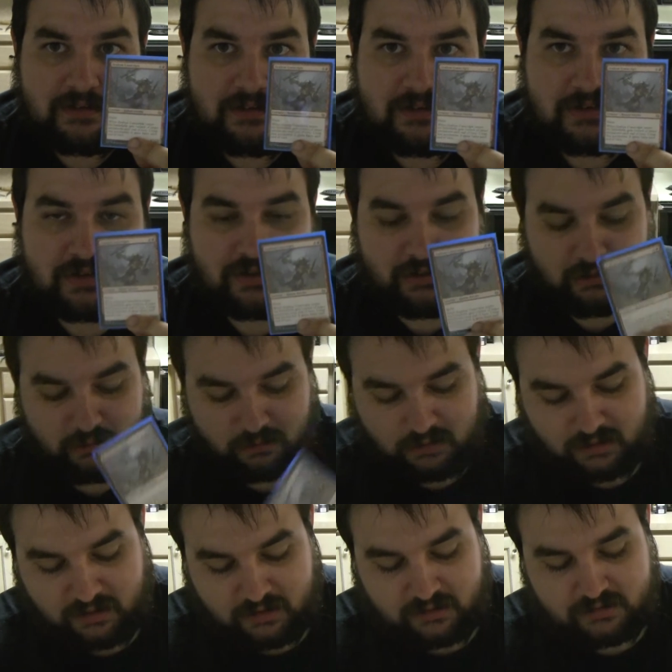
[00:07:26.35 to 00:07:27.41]

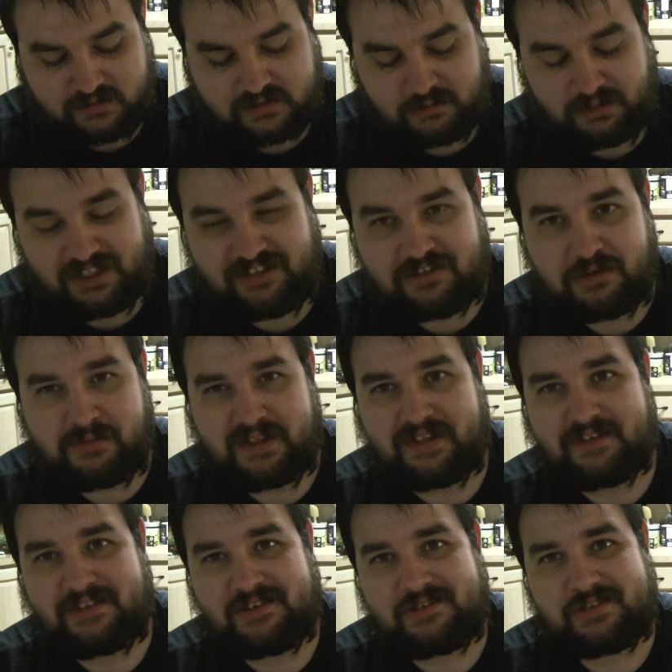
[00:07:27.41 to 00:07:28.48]
So, somebody told me
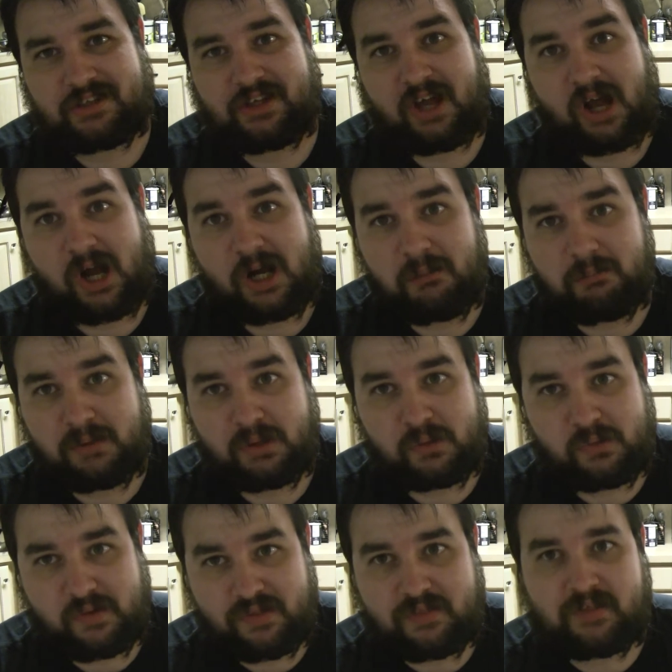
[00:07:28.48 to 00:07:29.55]
that there's a combo
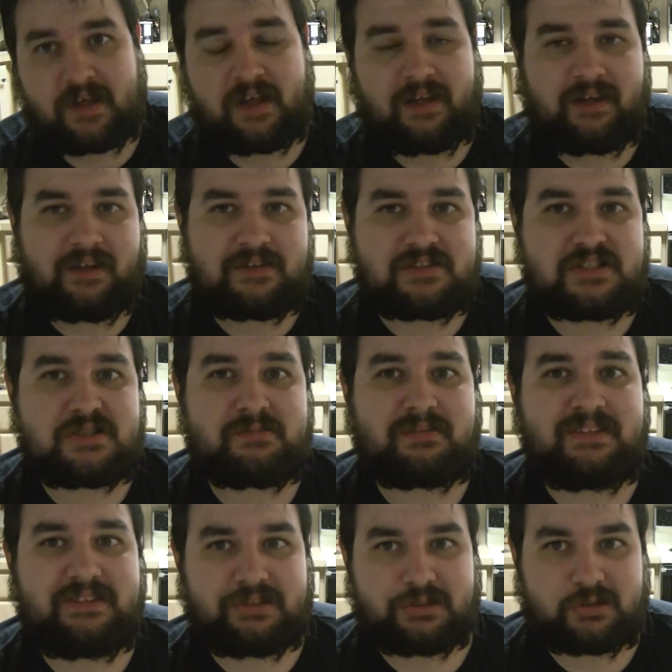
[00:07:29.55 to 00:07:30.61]
with that in
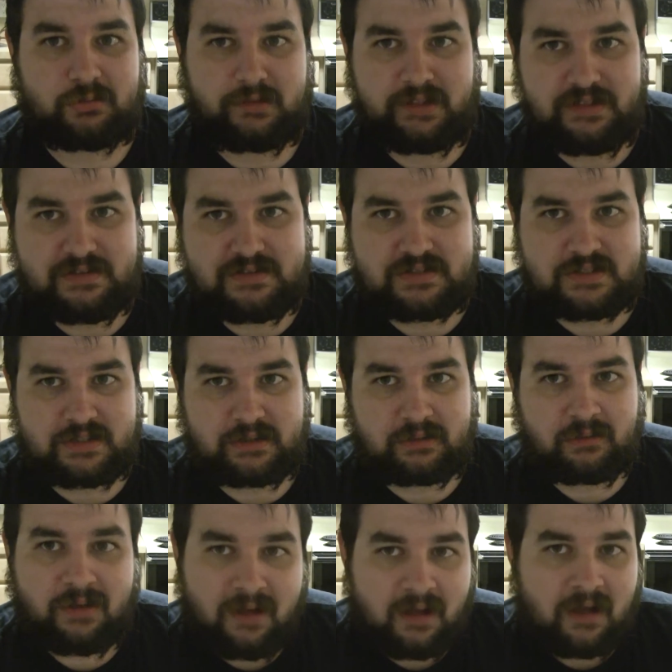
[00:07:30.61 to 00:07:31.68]
Splinter Twin,
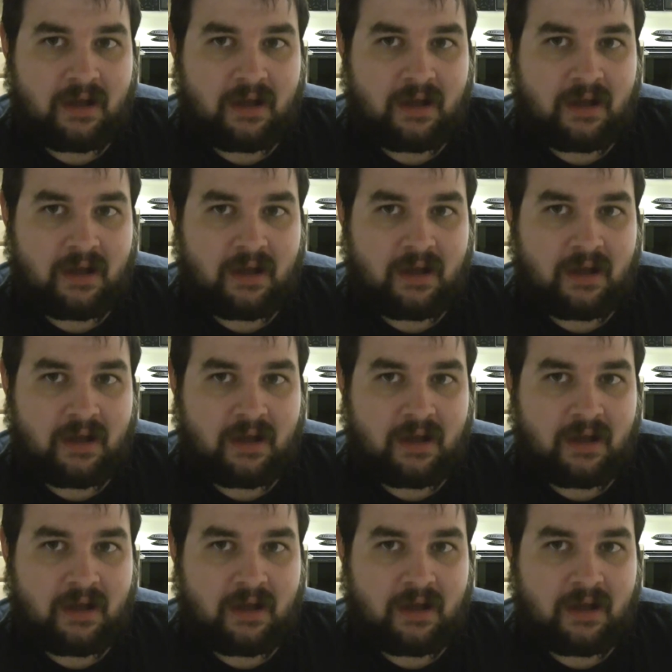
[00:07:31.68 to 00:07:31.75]
so